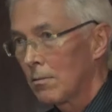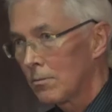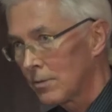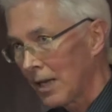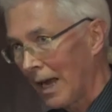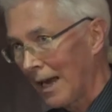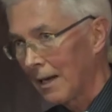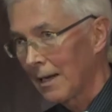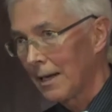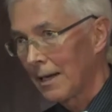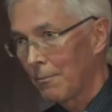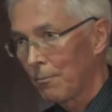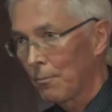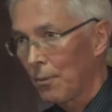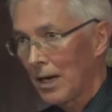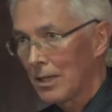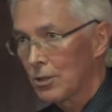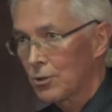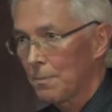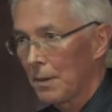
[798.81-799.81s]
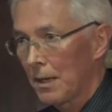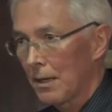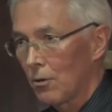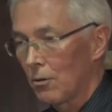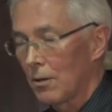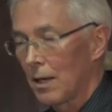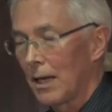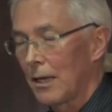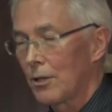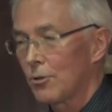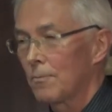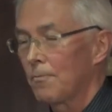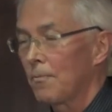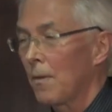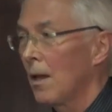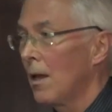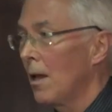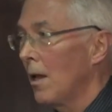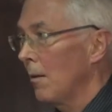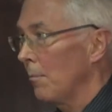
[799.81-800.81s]
tackling price speculation.
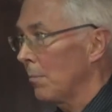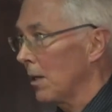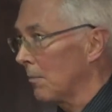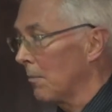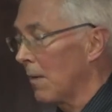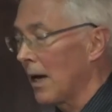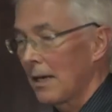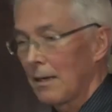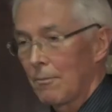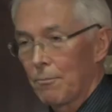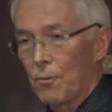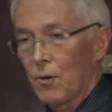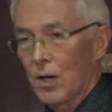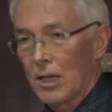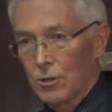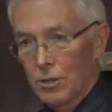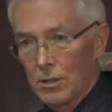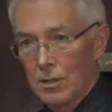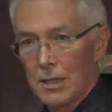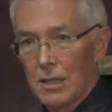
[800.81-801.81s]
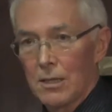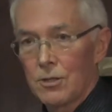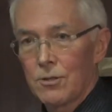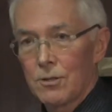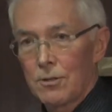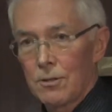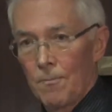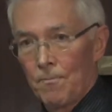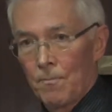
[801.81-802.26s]
But my impression is